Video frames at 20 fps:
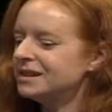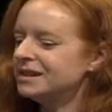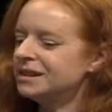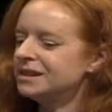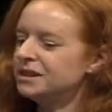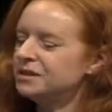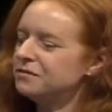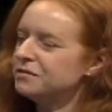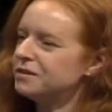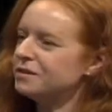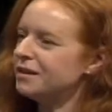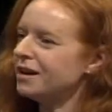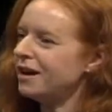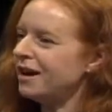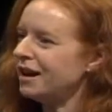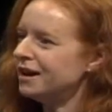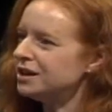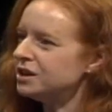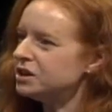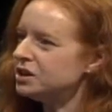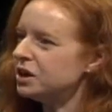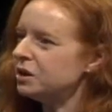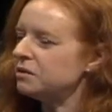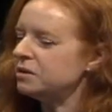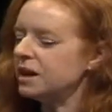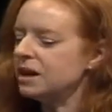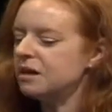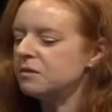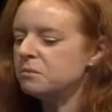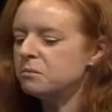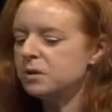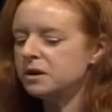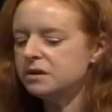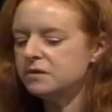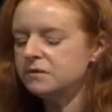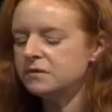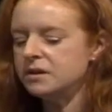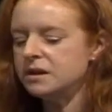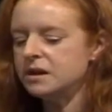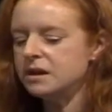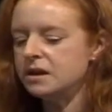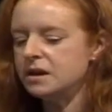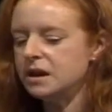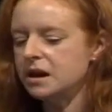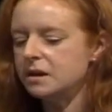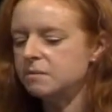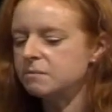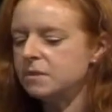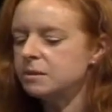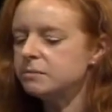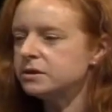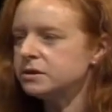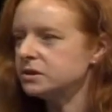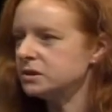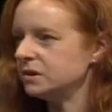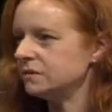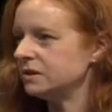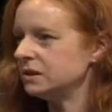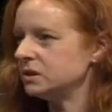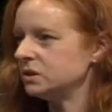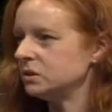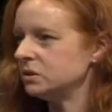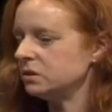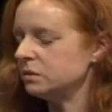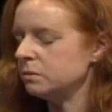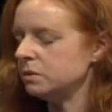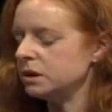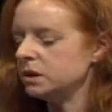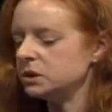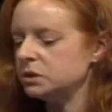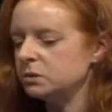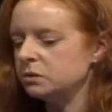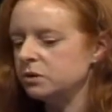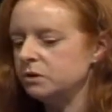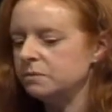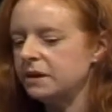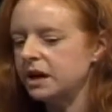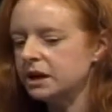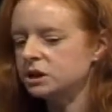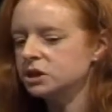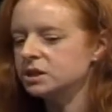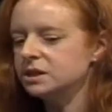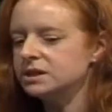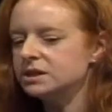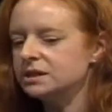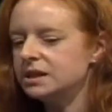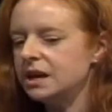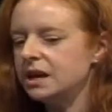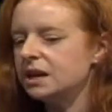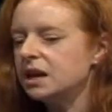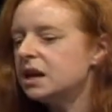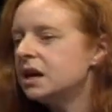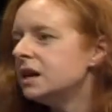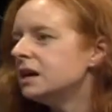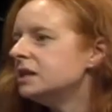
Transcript: And if you're not, you don't. And one of the uh, members of this LearnWorks group actually said,